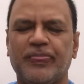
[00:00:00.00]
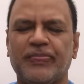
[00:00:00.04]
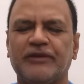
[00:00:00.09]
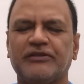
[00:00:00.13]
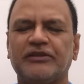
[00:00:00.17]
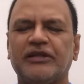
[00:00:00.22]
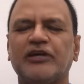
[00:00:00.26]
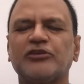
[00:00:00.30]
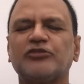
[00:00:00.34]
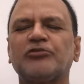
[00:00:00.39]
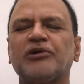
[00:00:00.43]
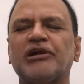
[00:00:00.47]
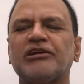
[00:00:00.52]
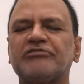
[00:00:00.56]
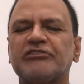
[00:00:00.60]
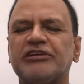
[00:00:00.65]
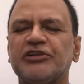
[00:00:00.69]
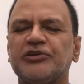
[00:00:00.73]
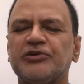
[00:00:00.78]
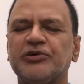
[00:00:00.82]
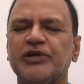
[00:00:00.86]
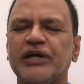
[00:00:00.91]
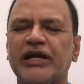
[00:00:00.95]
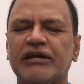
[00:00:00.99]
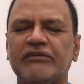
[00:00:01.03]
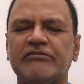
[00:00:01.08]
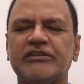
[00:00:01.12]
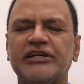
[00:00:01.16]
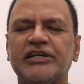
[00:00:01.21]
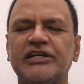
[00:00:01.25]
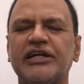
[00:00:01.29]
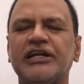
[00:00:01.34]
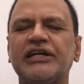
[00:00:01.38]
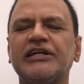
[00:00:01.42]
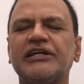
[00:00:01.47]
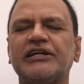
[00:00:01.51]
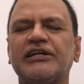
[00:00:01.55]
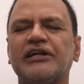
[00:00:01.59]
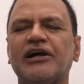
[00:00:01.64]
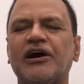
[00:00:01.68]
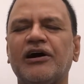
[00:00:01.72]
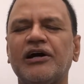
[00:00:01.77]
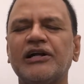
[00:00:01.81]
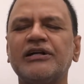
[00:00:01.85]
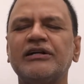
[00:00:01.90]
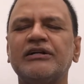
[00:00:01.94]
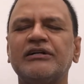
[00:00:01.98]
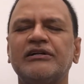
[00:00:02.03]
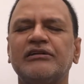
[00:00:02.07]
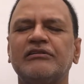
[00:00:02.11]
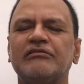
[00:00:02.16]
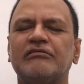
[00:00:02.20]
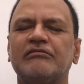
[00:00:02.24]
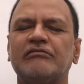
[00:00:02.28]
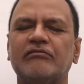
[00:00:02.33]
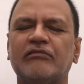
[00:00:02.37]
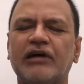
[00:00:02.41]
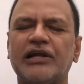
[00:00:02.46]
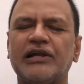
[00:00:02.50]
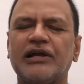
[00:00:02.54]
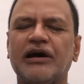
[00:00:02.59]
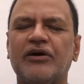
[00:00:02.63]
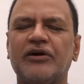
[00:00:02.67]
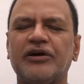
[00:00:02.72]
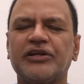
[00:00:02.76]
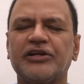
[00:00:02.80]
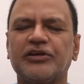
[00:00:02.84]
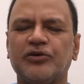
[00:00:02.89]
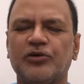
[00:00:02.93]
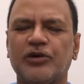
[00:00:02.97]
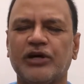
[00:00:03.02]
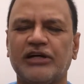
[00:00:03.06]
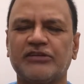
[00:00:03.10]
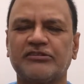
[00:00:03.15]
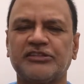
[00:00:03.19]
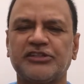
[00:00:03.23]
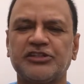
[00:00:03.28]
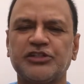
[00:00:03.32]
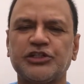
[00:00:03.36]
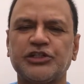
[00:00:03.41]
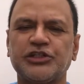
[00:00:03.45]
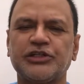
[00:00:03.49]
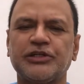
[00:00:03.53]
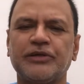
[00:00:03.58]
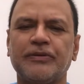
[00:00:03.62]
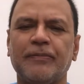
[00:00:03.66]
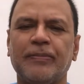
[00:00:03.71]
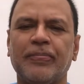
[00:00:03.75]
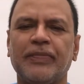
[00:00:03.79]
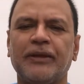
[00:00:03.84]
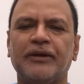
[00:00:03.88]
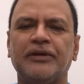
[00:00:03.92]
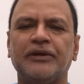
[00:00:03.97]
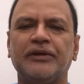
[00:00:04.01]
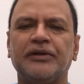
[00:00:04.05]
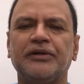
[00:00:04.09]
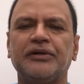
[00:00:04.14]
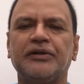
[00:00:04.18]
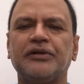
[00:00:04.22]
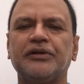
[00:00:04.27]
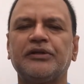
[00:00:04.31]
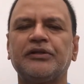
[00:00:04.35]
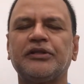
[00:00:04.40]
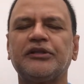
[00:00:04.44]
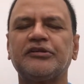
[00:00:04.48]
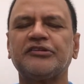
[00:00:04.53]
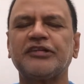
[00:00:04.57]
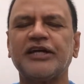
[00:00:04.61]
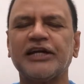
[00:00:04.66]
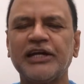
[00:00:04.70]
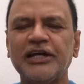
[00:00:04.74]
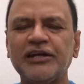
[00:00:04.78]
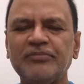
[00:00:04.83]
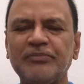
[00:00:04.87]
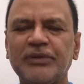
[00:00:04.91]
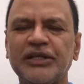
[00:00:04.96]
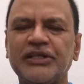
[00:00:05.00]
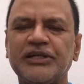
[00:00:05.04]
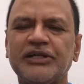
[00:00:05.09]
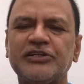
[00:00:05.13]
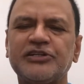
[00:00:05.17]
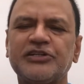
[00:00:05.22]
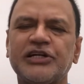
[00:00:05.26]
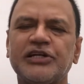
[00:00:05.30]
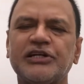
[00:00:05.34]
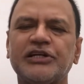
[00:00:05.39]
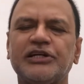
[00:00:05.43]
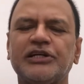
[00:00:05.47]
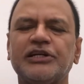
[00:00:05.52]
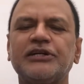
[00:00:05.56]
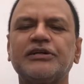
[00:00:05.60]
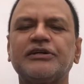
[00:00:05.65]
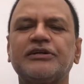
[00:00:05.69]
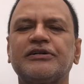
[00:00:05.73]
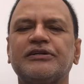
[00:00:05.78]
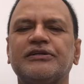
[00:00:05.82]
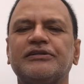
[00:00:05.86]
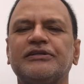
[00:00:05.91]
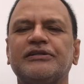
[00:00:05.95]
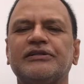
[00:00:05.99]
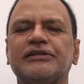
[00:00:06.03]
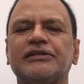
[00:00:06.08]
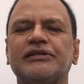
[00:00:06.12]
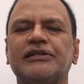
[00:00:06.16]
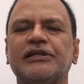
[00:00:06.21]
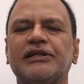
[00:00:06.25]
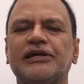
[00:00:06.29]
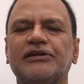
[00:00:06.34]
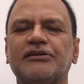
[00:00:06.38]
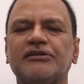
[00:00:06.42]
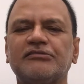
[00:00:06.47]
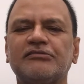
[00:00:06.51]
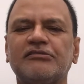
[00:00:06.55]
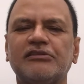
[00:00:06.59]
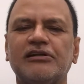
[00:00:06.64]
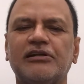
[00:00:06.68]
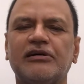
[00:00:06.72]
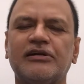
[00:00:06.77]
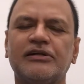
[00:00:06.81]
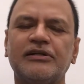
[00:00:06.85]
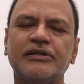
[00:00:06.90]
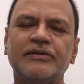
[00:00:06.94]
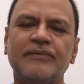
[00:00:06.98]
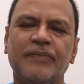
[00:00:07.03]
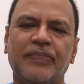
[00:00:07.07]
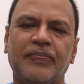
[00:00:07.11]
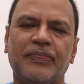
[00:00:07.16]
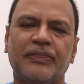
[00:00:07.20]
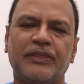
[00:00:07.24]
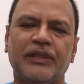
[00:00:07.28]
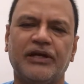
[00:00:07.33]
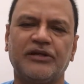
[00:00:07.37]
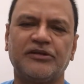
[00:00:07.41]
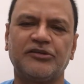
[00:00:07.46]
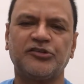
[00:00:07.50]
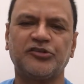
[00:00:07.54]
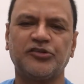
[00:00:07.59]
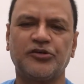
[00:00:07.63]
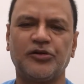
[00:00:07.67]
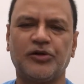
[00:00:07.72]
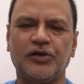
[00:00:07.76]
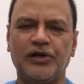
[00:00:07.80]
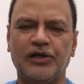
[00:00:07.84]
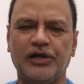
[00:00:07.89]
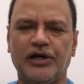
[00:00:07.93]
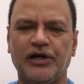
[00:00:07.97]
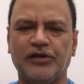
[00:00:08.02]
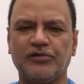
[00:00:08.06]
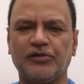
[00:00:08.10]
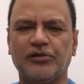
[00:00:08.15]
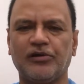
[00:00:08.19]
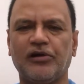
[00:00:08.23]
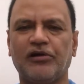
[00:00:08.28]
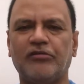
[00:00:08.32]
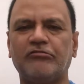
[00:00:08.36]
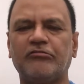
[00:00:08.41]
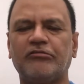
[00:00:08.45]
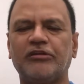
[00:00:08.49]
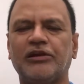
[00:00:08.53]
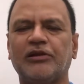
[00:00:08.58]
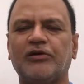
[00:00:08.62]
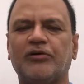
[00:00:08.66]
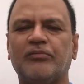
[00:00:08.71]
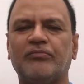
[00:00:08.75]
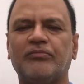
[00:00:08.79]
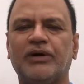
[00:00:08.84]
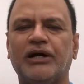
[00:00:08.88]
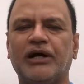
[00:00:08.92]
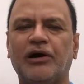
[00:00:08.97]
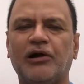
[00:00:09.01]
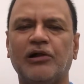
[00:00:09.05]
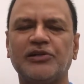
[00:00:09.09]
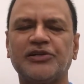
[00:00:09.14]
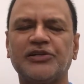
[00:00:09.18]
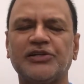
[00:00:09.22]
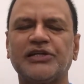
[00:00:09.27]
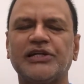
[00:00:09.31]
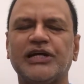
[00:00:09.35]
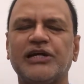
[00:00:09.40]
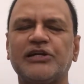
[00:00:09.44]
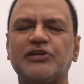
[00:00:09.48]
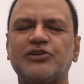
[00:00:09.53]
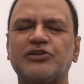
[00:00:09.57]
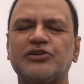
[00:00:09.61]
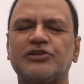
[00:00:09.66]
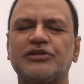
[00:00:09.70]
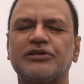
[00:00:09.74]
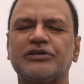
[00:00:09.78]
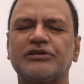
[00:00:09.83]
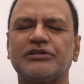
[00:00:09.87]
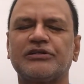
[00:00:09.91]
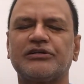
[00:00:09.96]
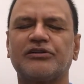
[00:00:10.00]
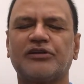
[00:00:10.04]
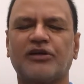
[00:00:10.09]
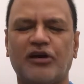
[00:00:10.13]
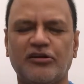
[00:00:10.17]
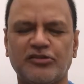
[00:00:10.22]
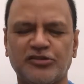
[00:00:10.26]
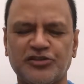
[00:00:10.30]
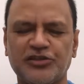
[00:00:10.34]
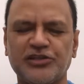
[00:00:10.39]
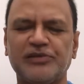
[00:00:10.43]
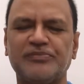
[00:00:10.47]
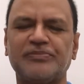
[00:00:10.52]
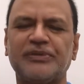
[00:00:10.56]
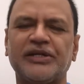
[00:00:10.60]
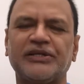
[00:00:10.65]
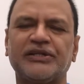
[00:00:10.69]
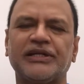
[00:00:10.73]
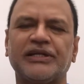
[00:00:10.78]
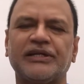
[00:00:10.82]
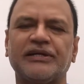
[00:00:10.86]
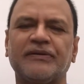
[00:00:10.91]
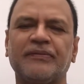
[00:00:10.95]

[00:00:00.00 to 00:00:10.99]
That's what we do every day in our 1-hour yoga session. The second breathing technique, let us learn, that is called Anulom Vilom, alternate nostril breathing.